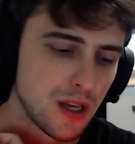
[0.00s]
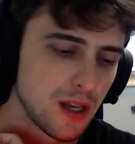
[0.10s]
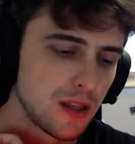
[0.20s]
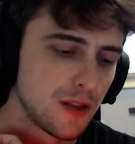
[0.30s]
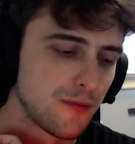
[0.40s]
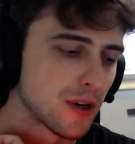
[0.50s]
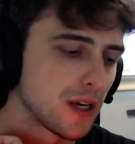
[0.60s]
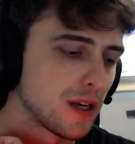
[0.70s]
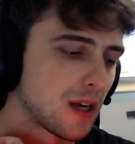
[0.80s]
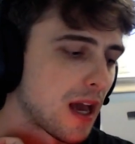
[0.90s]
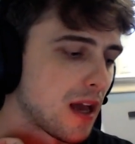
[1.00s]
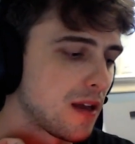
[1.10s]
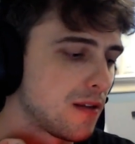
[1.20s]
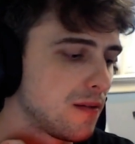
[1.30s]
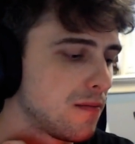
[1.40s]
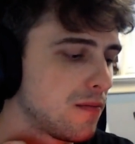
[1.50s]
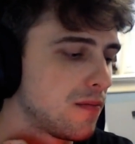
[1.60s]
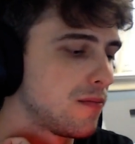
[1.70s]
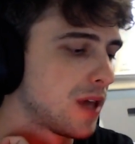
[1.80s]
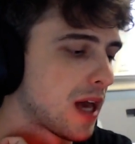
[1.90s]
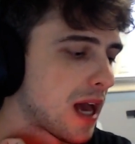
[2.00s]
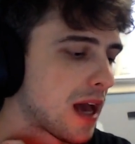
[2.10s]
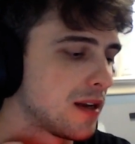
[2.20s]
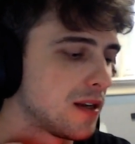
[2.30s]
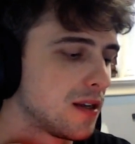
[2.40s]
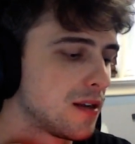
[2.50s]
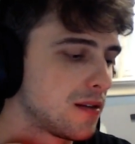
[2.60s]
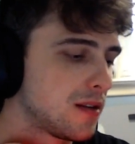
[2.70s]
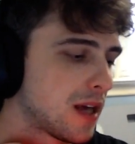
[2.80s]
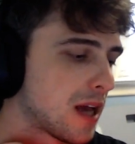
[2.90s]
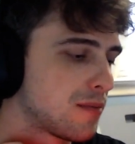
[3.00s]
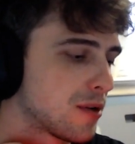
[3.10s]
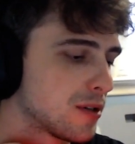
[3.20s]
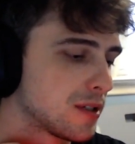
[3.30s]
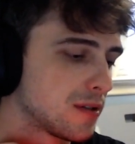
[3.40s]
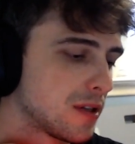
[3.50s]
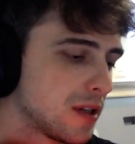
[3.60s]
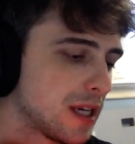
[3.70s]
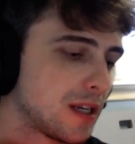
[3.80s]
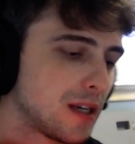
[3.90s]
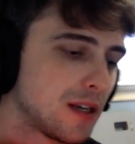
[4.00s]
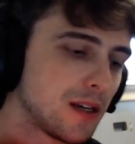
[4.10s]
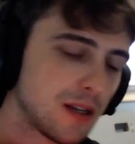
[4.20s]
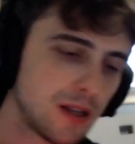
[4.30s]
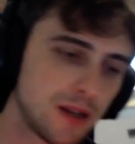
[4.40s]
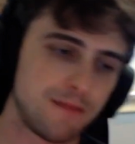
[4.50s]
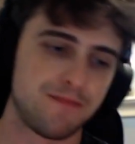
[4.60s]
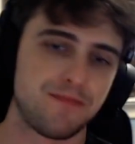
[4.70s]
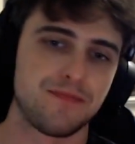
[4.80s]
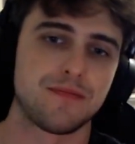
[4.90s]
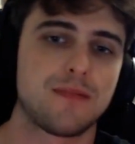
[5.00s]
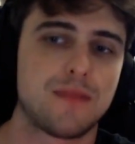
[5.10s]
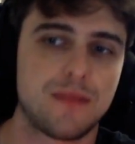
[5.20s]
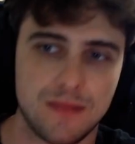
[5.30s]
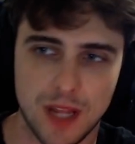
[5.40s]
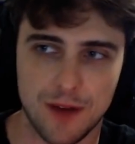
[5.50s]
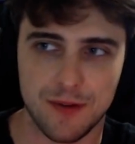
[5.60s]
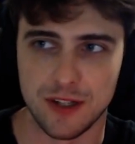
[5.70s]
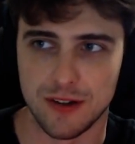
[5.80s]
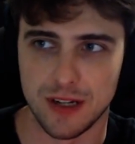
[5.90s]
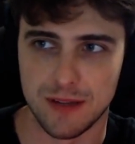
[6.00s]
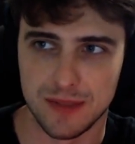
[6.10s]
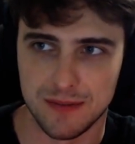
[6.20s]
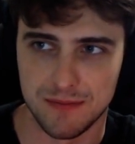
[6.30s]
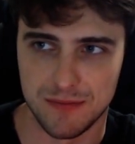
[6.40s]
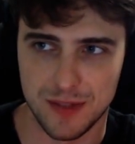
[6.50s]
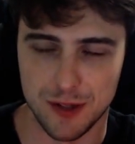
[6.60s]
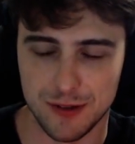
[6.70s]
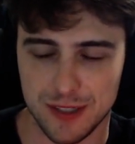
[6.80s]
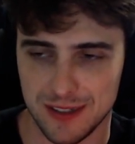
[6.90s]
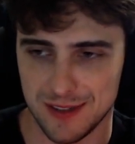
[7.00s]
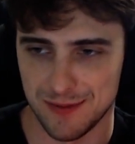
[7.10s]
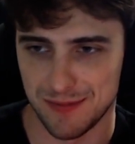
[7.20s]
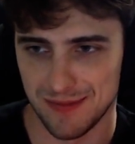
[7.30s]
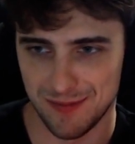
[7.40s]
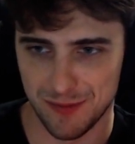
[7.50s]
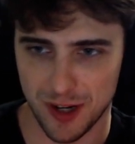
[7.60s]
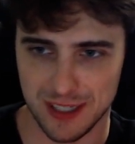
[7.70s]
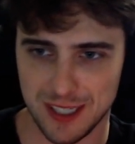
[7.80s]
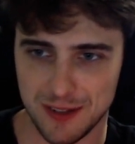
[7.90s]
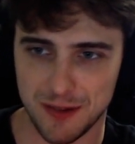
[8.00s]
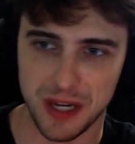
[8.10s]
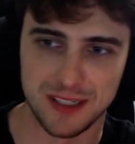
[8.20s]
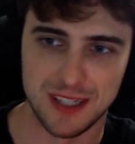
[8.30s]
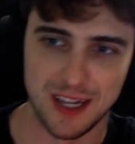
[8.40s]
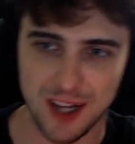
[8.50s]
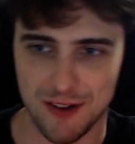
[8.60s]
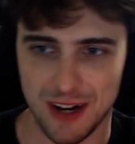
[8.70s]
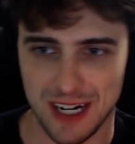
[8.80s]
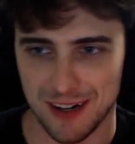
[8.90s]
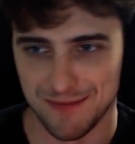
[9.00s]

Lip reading: fucking the head person, the lady. I forget their names. Ghost is honestly the best I got right now.